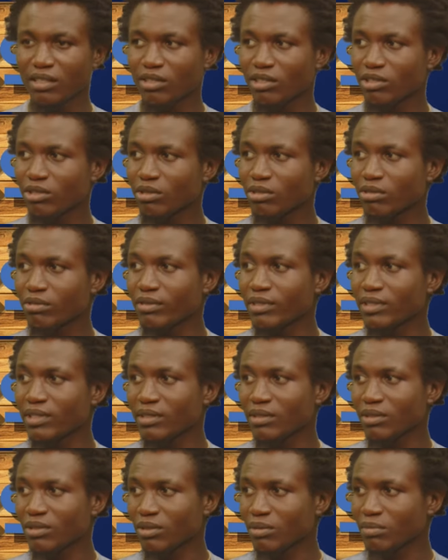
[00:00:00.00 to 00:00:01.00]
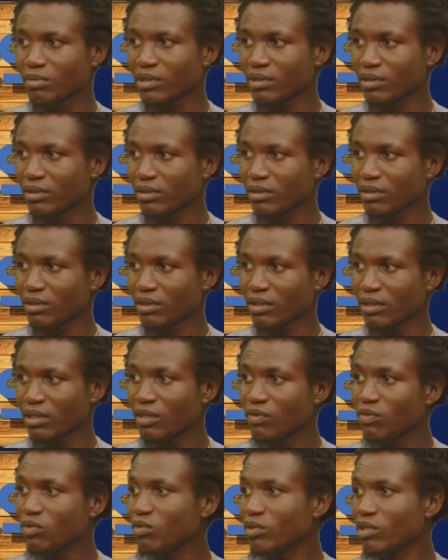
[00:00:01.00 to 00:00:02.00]
you're just creating something
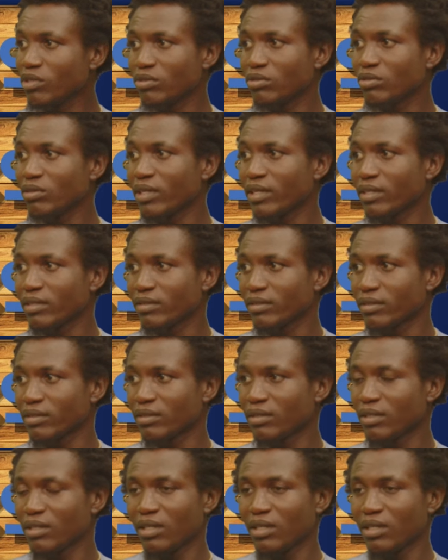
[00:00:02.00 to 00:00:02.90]
even when you're not angry.